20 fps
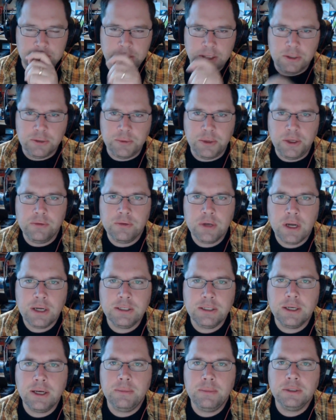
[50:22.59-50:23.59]
excuse me, you
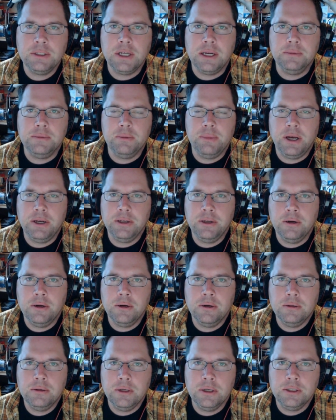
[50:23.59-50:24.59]
talked a couple times about
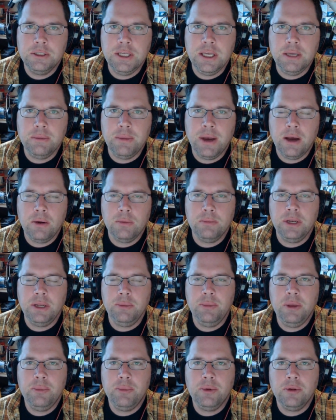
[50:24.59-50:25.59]
your your team. How
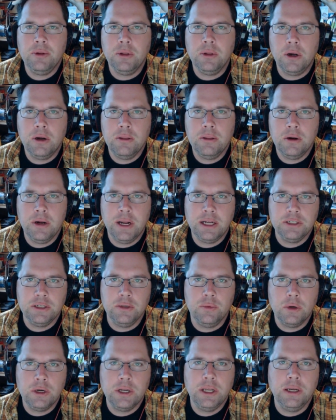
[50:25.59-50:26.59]
many people are there
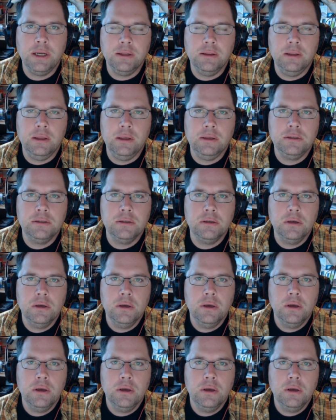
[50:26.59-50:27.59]
actually working on this?
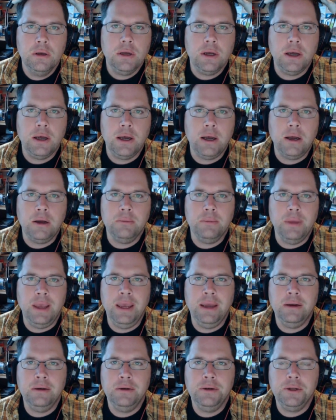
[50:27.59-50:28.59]
Um,
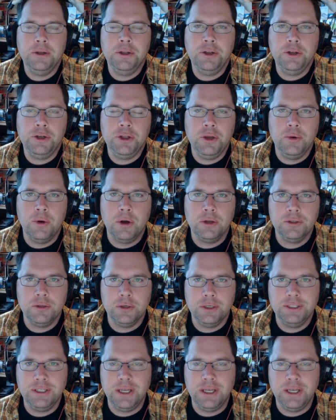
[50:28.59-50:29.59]
and do you
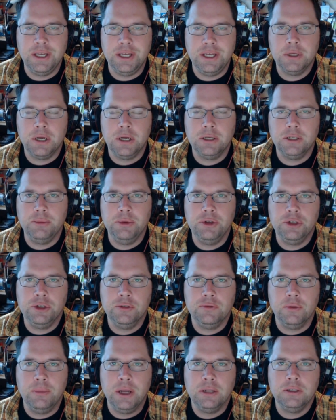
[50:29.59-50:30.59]
also accept
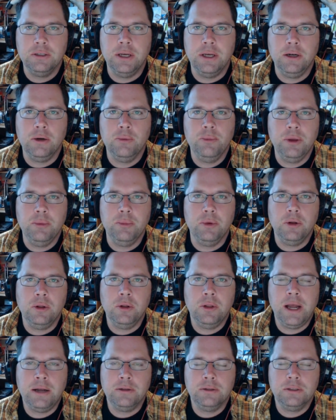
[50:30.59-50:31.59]
contributions from outside or
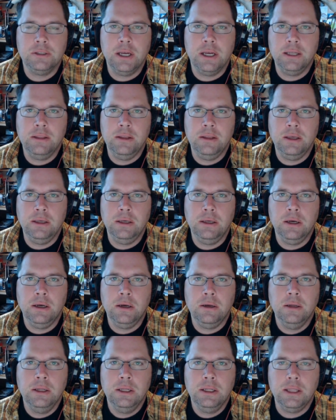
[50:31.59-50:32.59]
people outside the
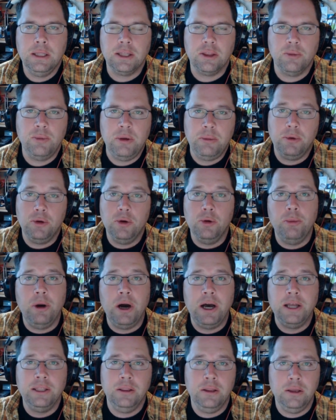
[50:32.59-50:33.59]
uh, like the people who
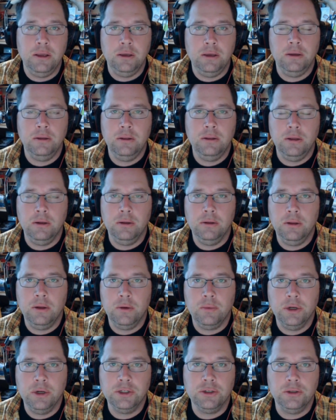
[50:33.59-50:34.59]
bought the you know
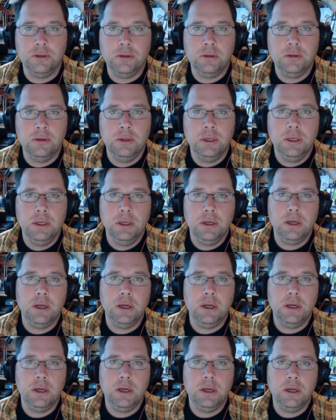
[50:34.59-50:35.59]
the original
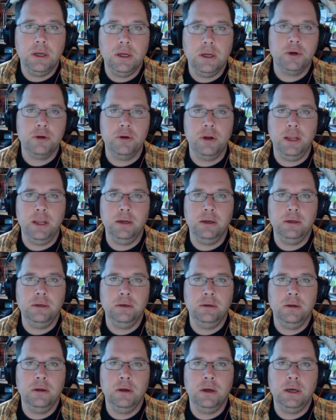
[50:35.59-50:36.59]
uh, Konoma Create
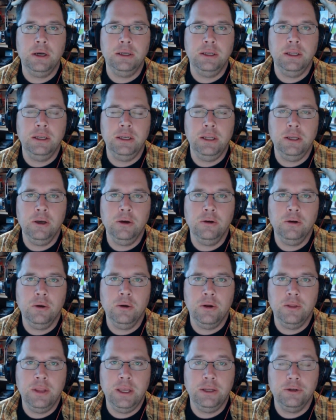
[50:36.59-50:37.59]
on on
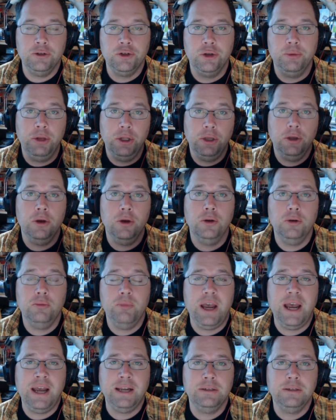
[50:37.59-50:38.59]
Indiegogo? Are they contributing code
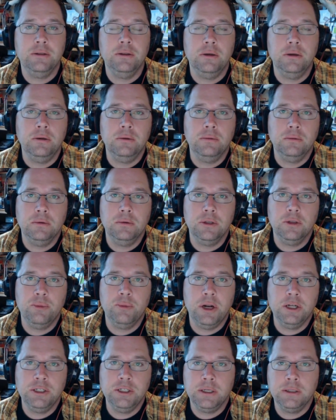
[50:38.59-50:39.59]
back to the to the
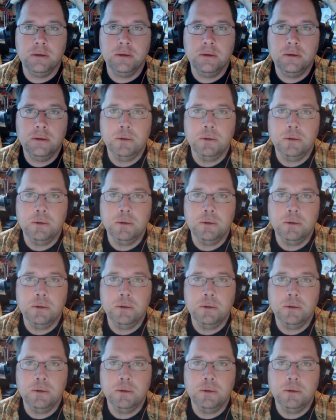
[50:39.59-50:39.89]
project?